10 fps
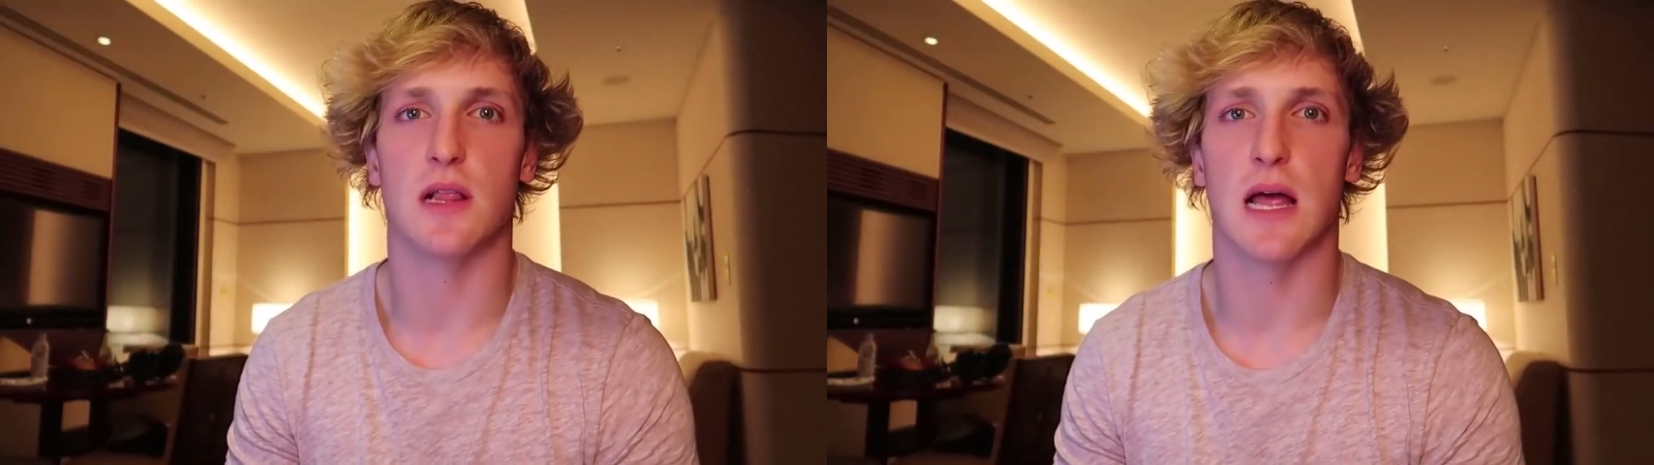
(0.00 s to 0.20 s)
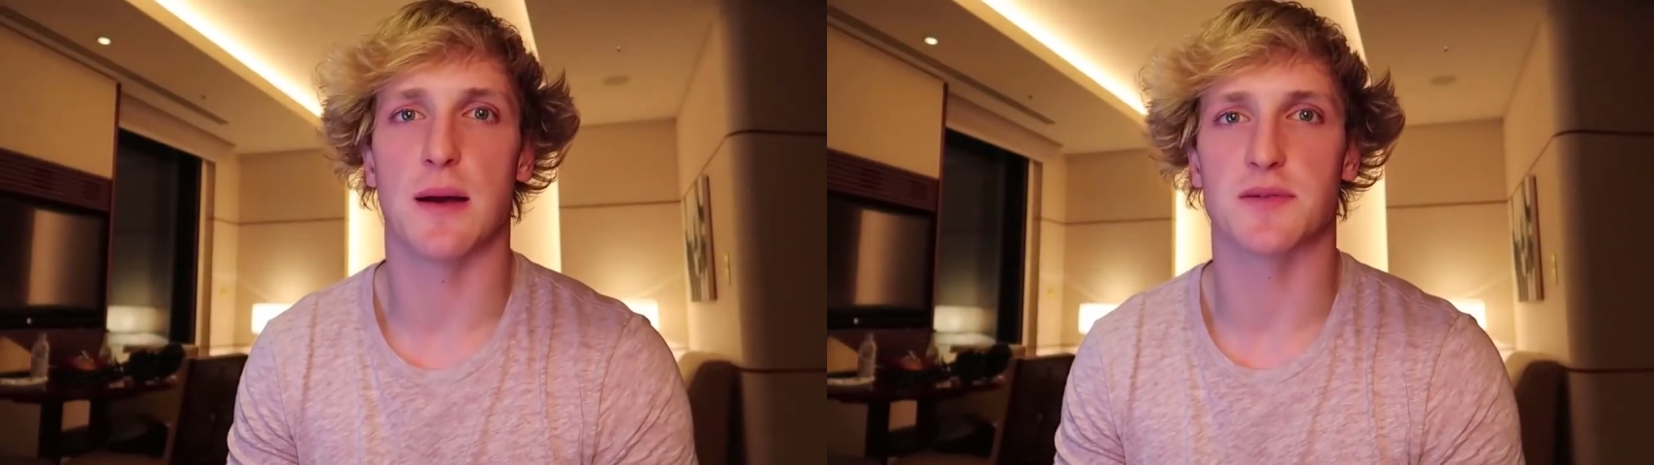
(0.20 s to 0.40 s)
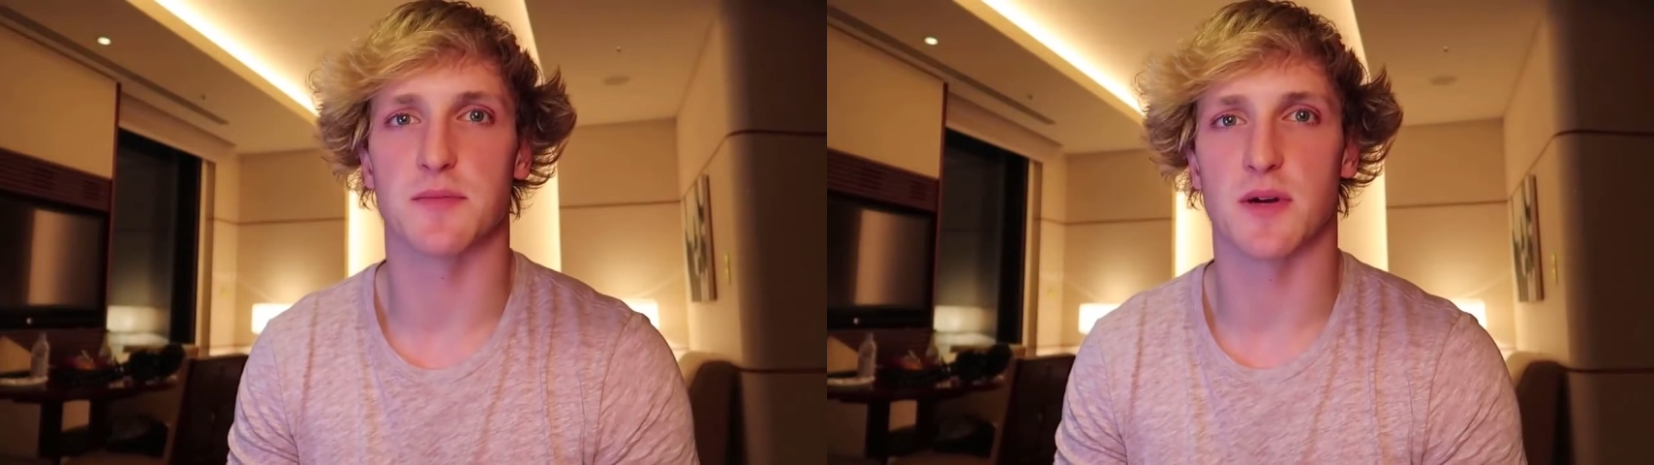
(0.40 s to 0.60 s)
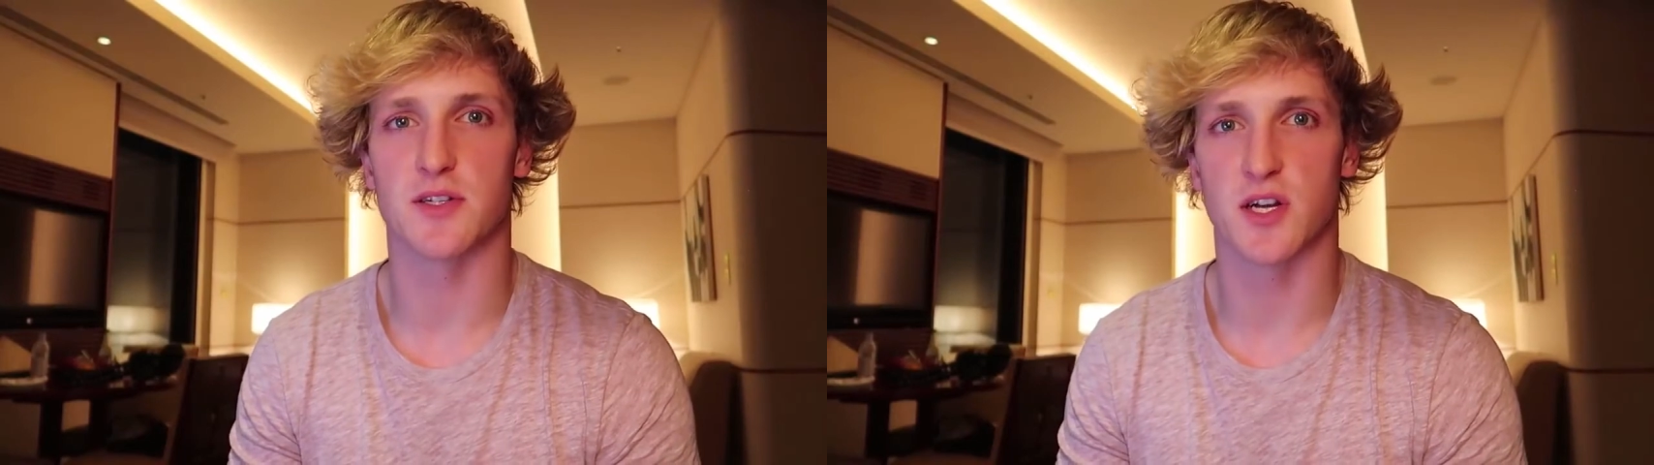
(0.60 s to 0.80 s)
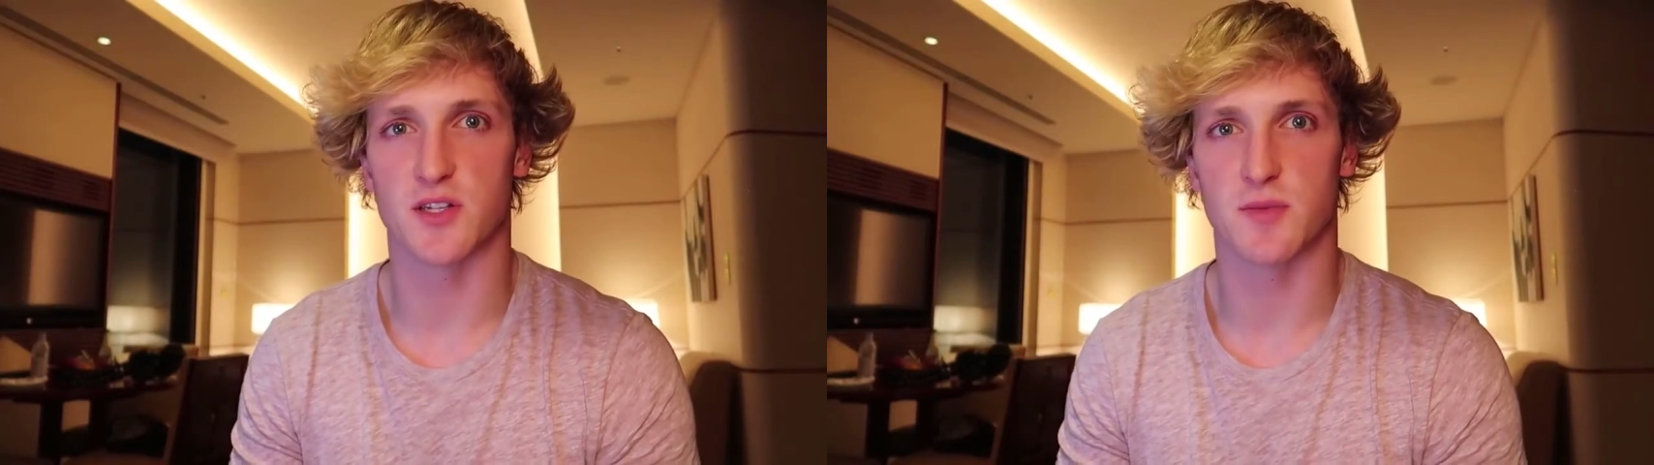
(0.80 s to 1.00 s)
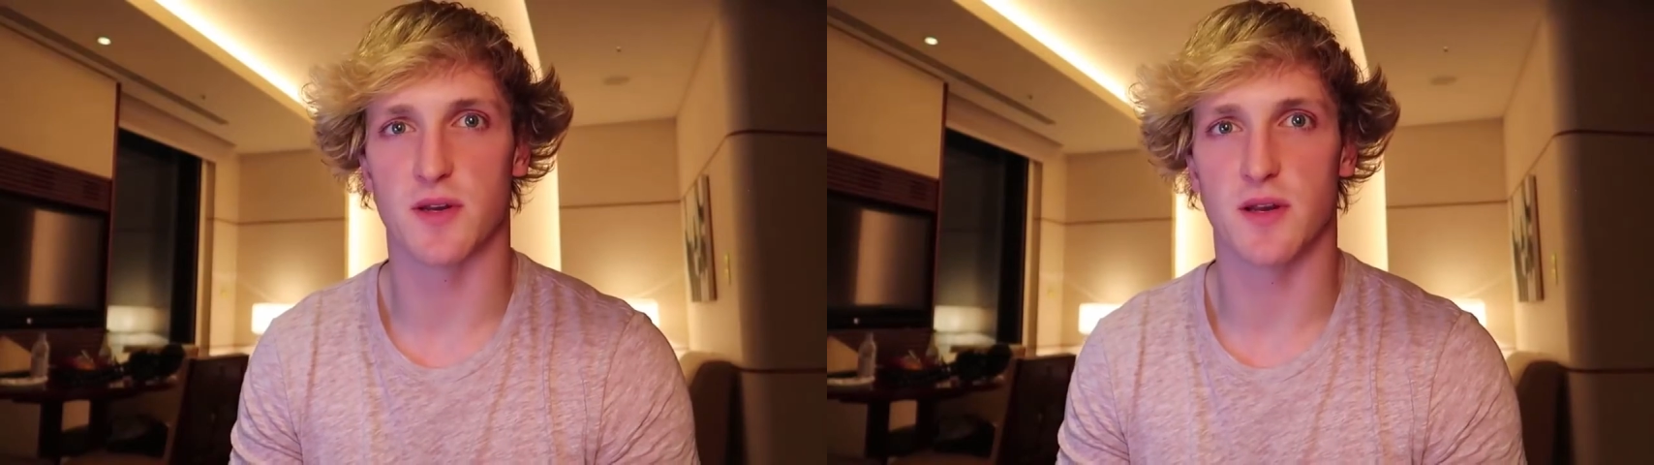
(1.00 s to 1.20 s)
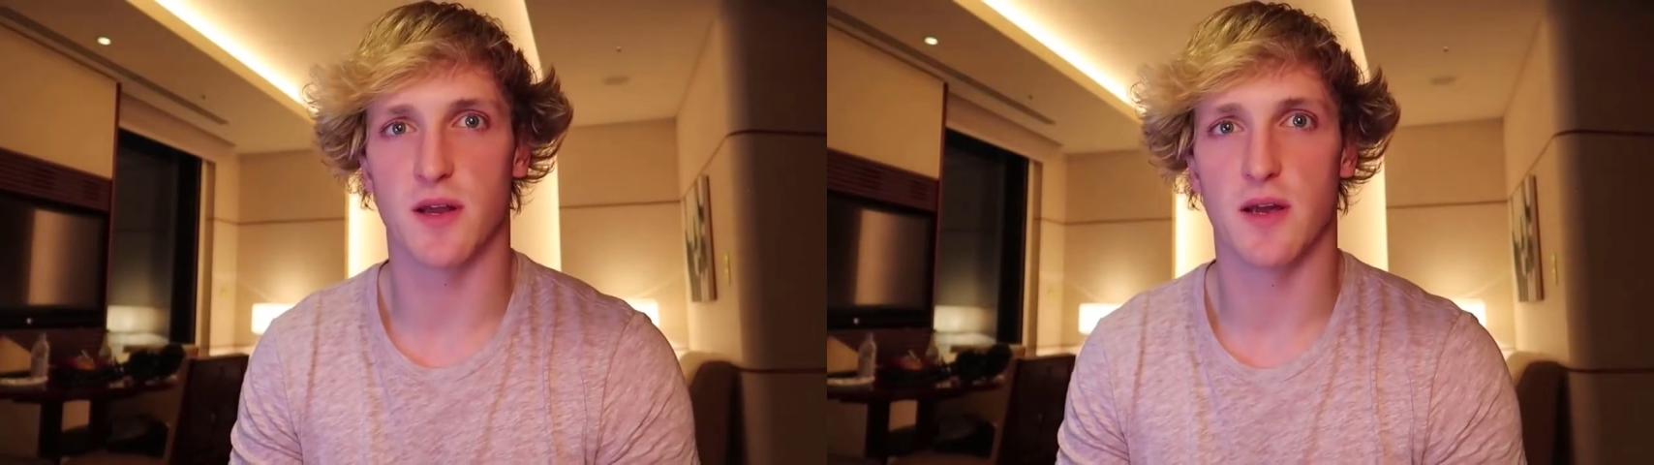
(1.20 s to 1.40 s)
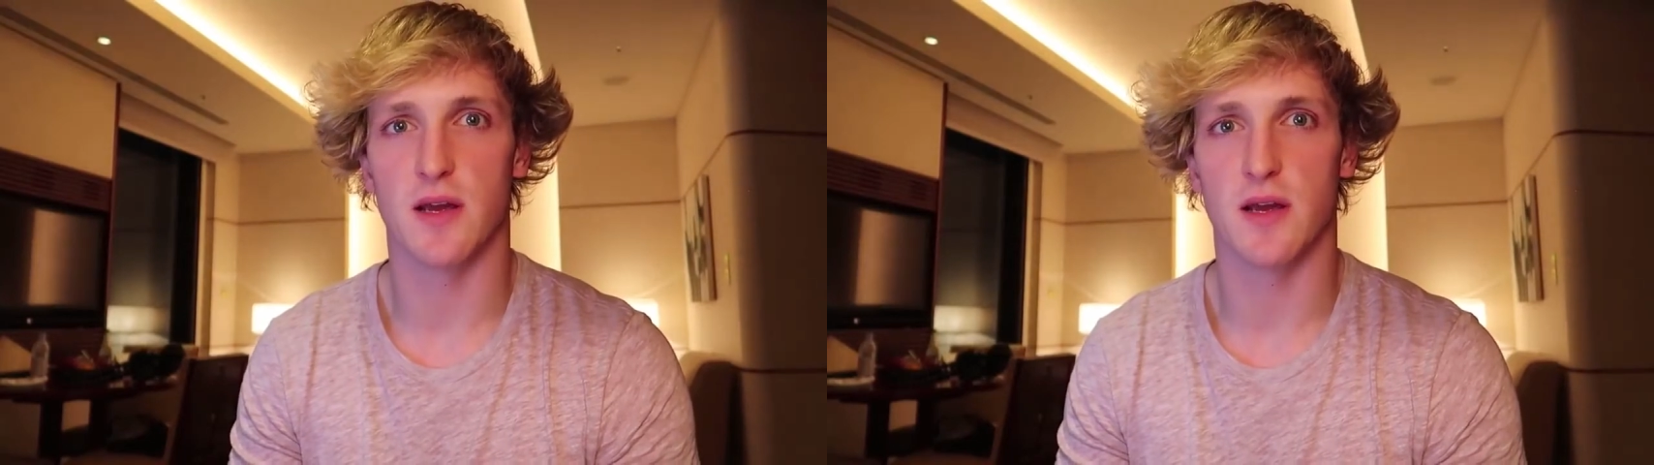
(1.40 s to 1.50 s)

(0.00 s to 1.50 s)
lapse in my judgment,